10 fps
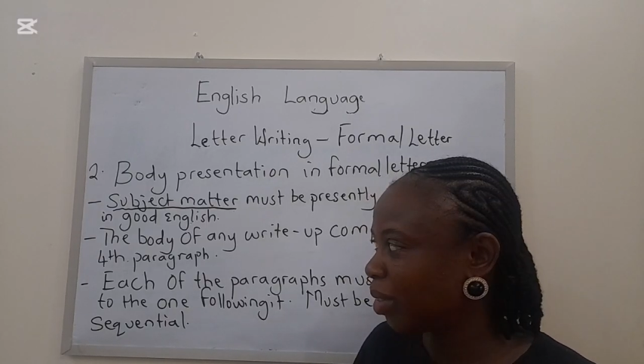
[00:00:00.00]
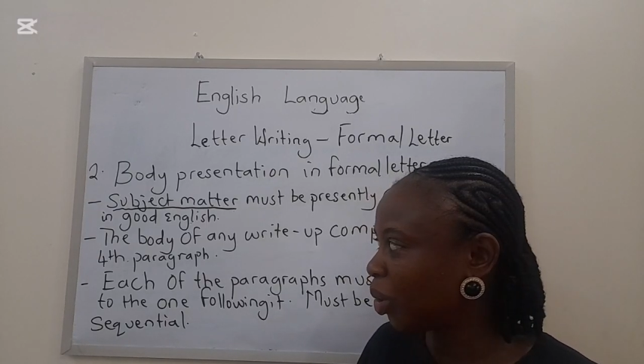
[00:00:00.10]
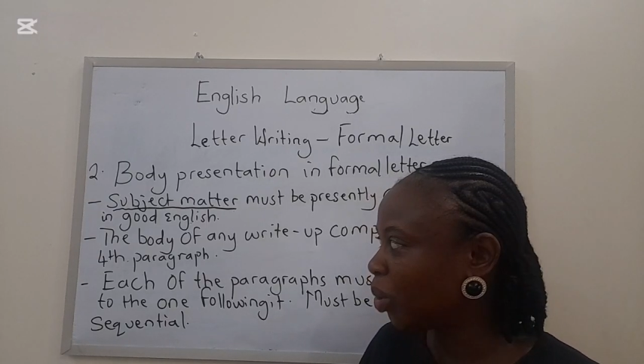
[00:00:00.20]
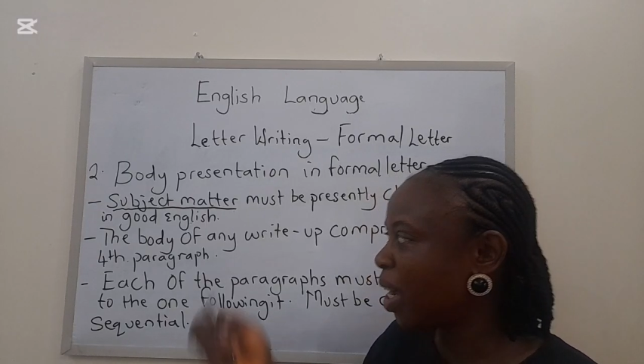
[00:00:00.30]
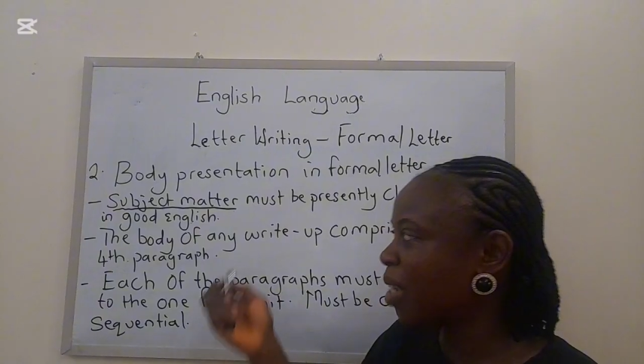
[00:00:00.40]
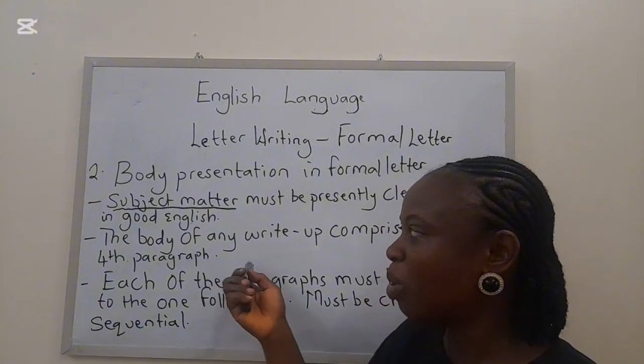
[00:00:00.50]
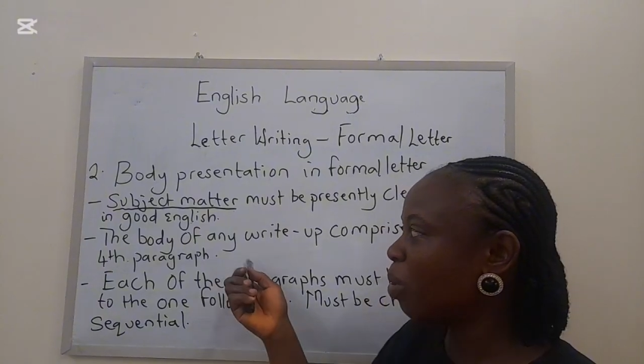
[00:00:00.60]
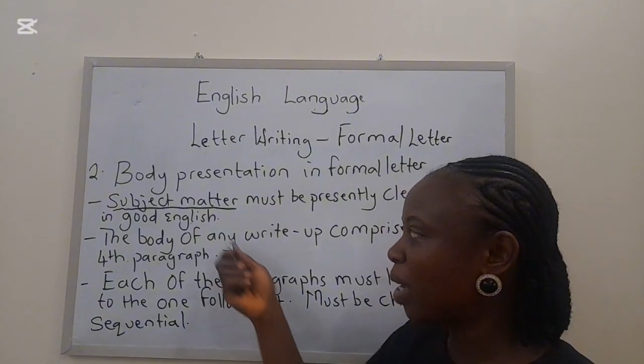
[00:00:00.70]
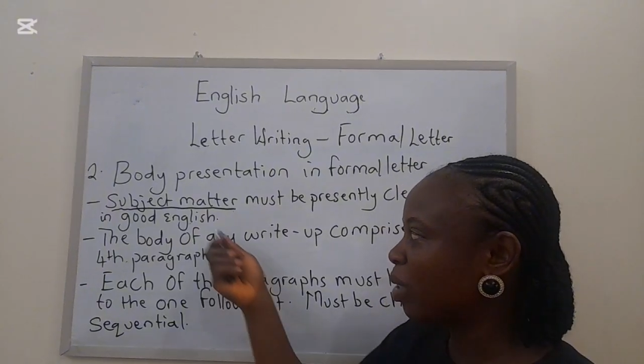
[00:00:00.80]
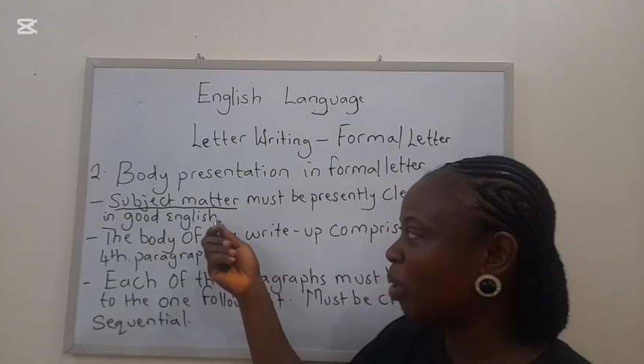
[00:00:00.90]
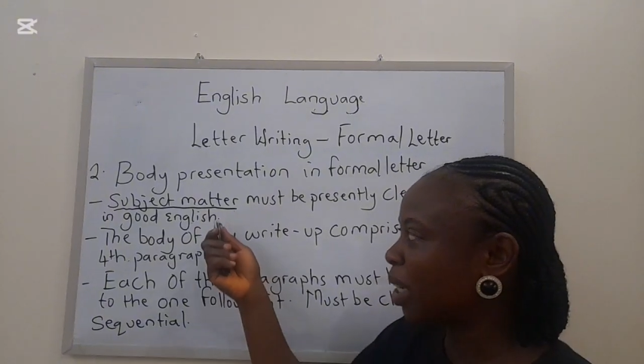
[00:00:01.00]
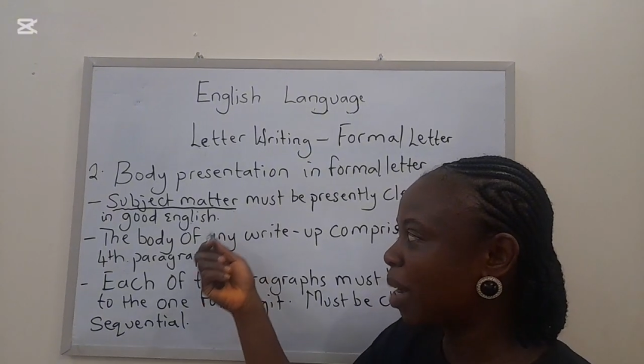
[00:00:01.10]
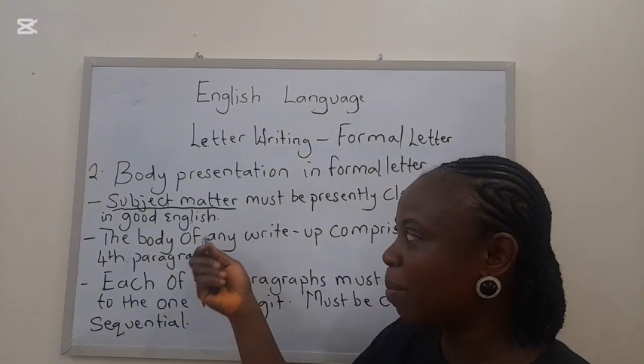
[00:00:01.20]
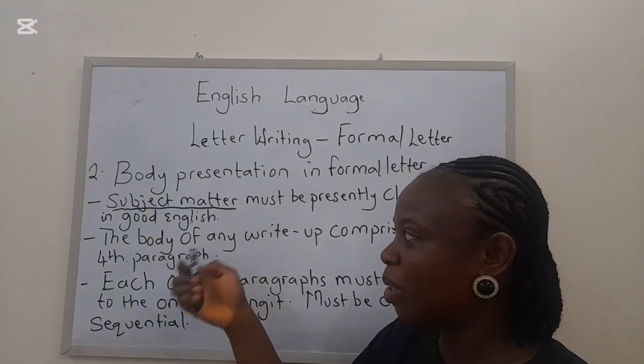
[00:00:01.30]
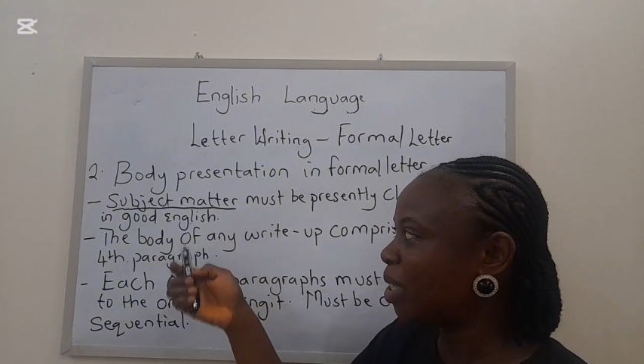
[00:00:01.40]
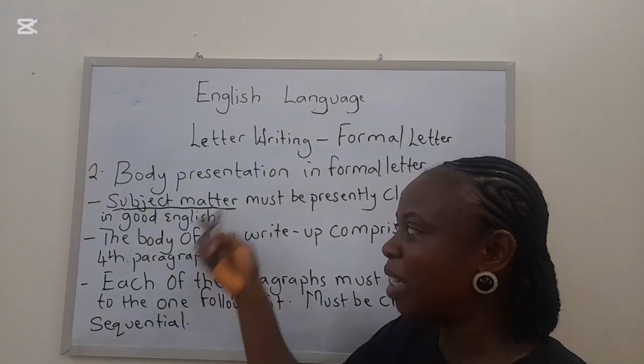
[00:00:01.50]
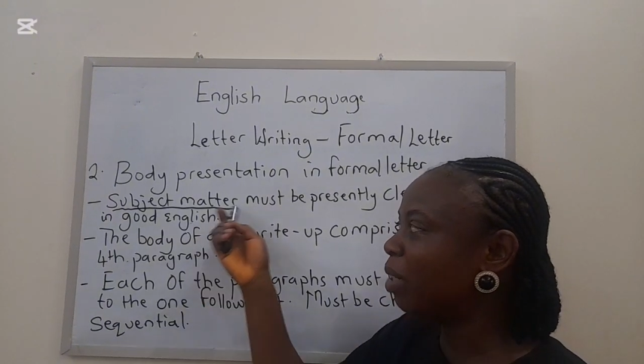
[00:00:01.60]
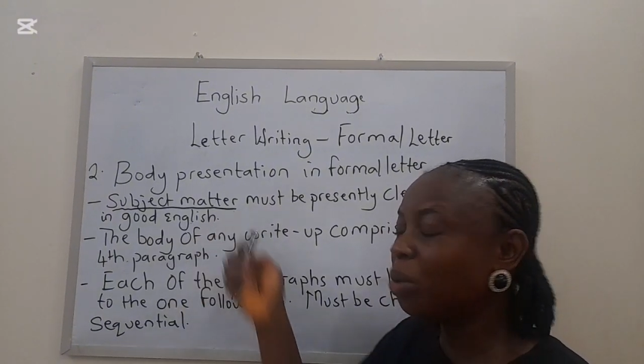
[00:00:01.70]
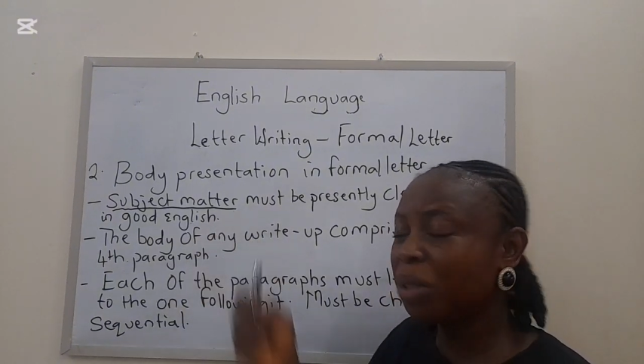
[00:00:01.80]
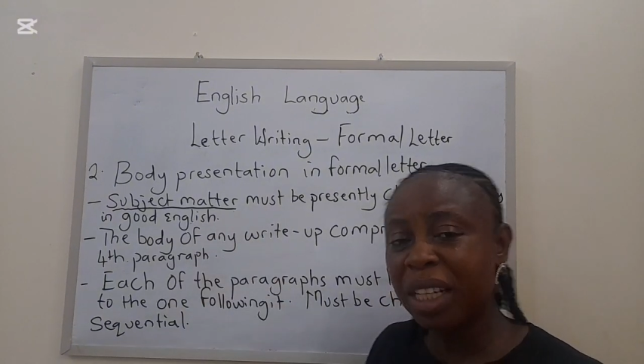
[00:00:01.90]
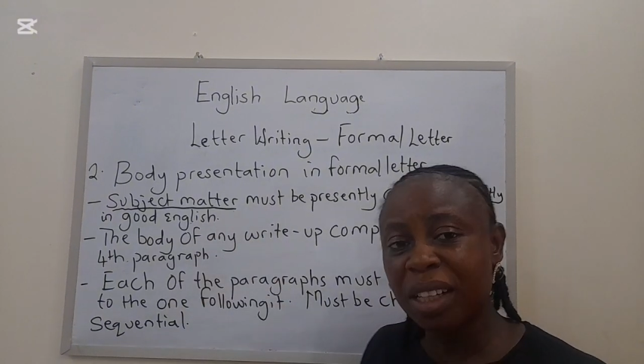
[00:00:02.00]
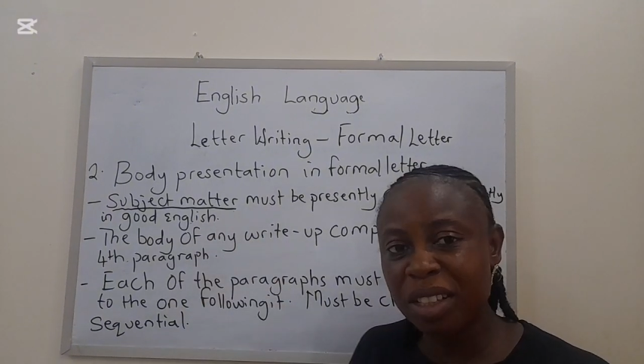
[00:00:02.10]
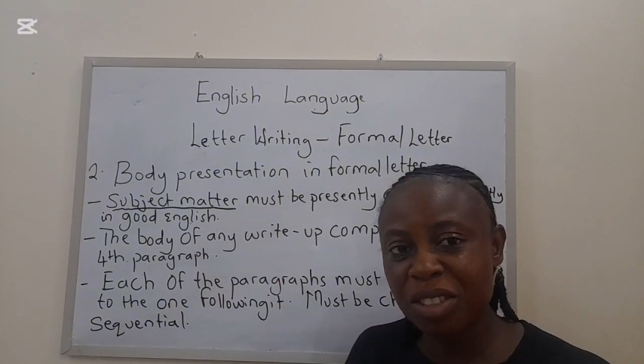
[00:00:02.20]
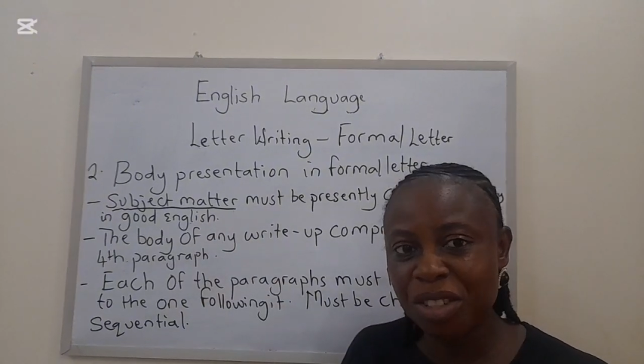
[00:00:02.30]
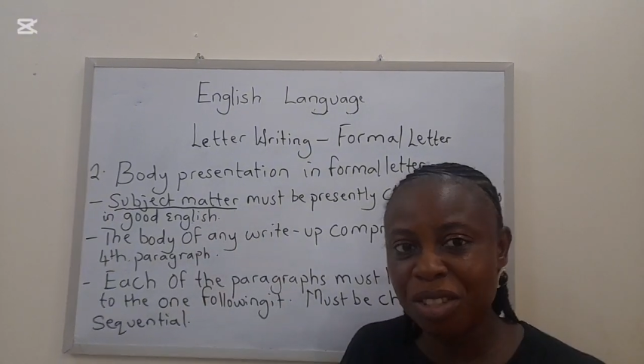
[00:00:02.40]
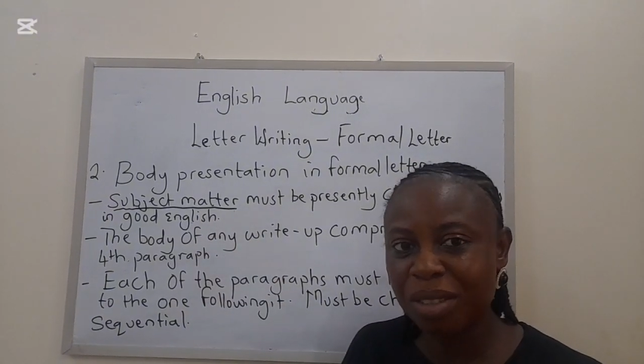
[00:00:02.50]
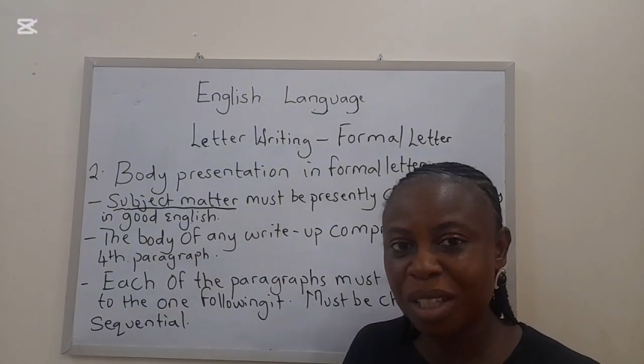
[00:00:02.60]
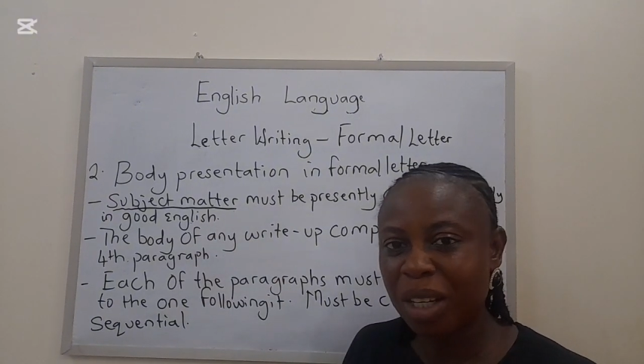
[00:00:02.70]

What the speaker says: So that's what we are talking about. In good English,